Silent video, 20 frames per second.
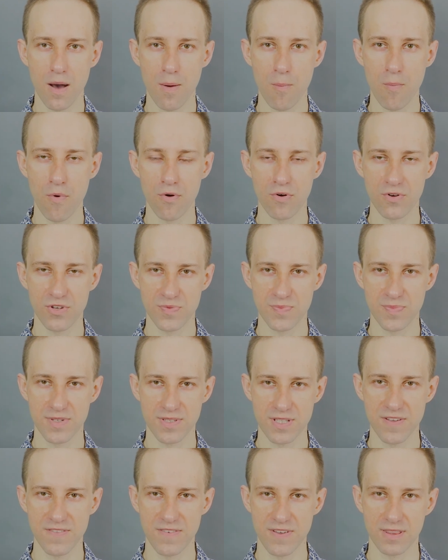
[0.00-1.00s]
a more
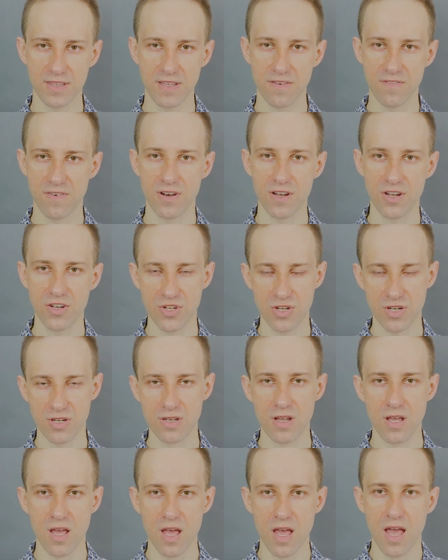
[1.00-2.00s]
specific definition.